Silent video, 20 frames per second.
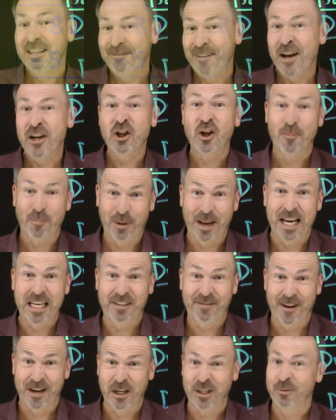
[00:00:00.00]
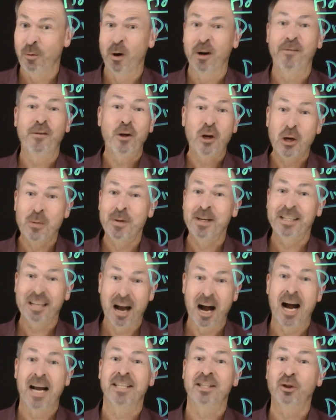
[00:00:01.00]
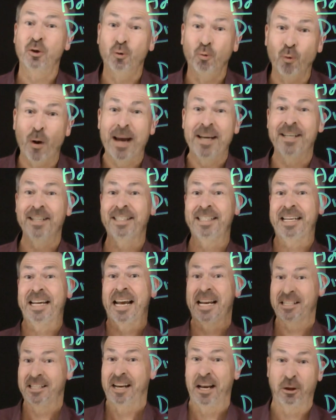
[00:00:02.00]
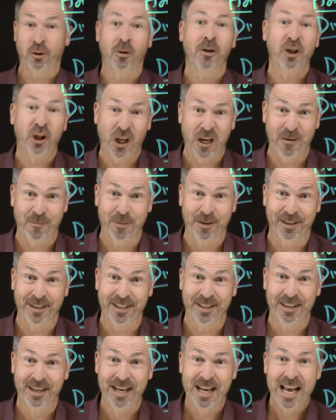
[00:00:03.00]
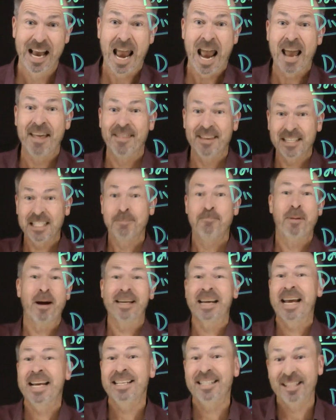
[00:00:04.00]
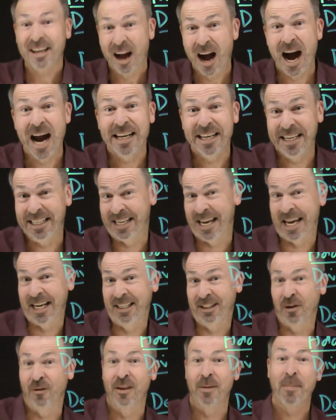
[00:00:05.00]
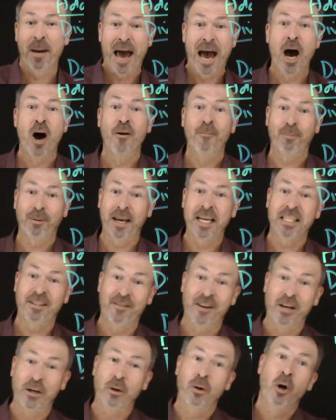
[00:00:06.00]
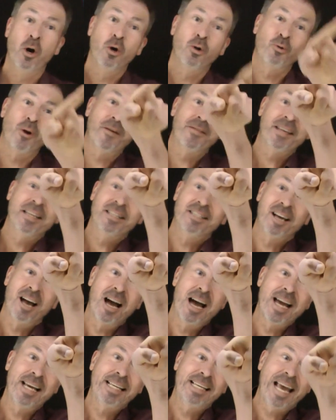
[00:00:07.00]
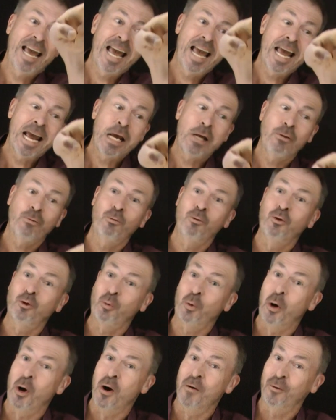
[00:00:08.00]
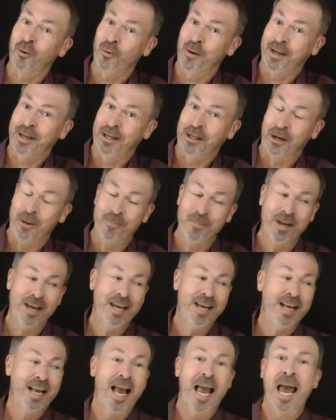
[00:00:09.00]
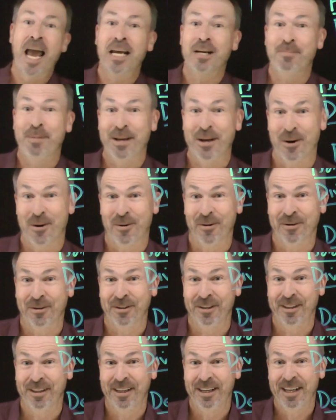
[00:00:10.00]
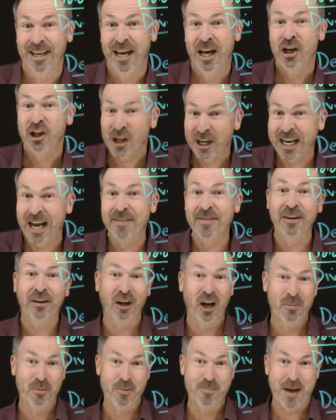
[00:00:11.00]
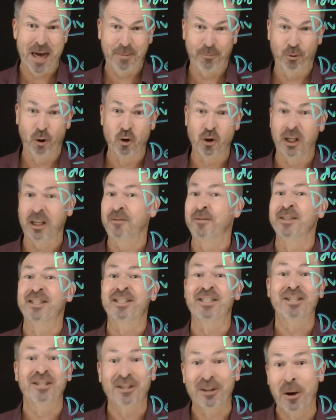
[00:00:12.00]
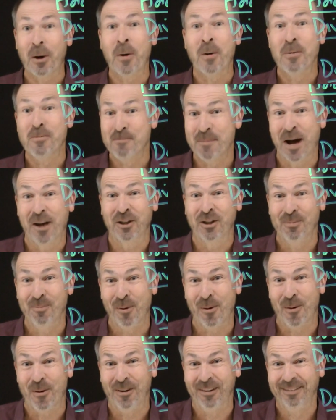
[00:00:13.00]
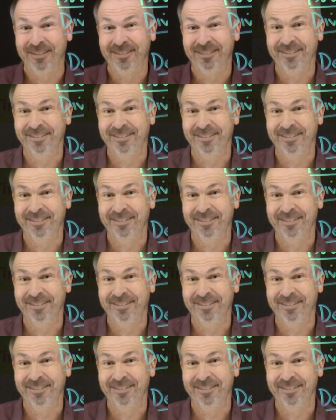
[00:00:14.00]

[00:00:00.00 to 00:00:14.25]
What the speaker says: invention of place value is one of humankind's greatest intellectual achievements. And this is but a tiny taste of the power of place value throughout the entire K-12 curriculum and beyond. Check out the Global Math Project for so much more.